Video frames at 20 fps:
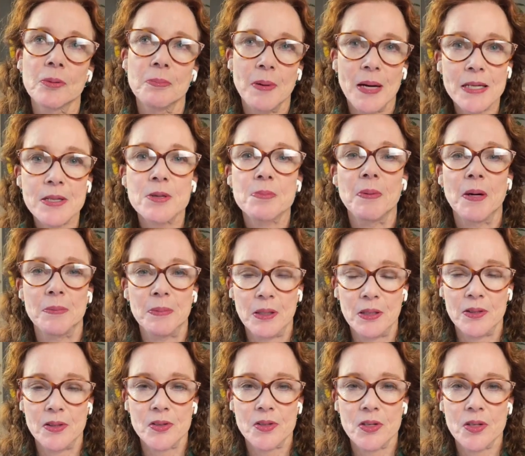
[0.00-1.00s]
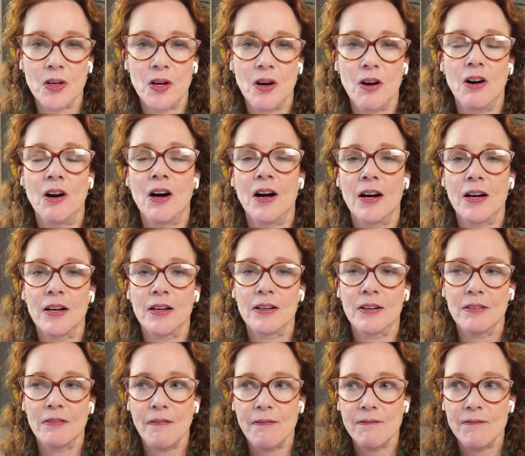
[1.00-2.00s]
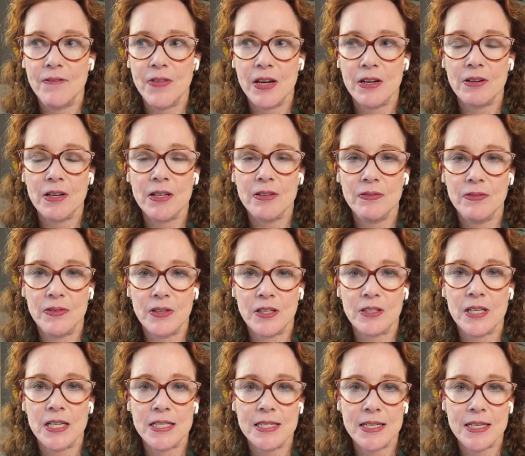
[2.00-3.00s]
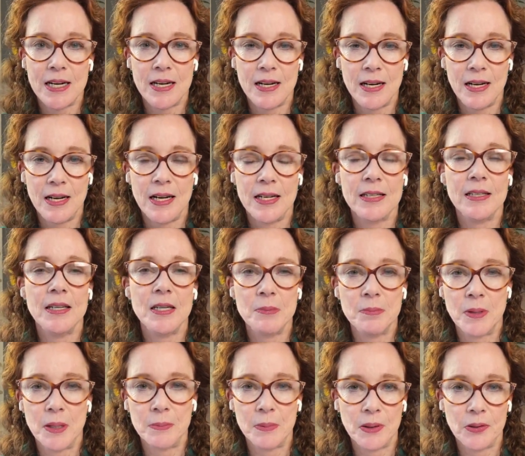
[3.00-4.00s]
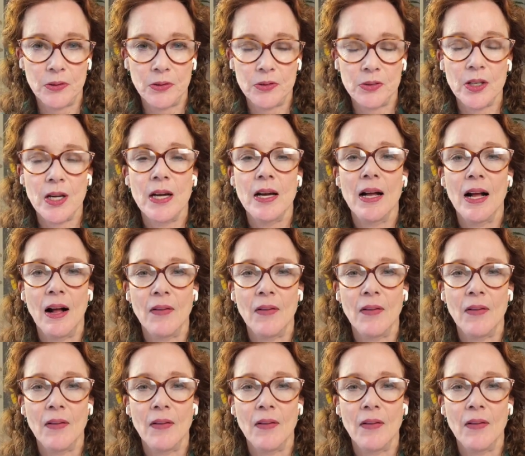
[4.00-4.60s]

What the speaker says: the best bubbles are very, very tiny bubbles.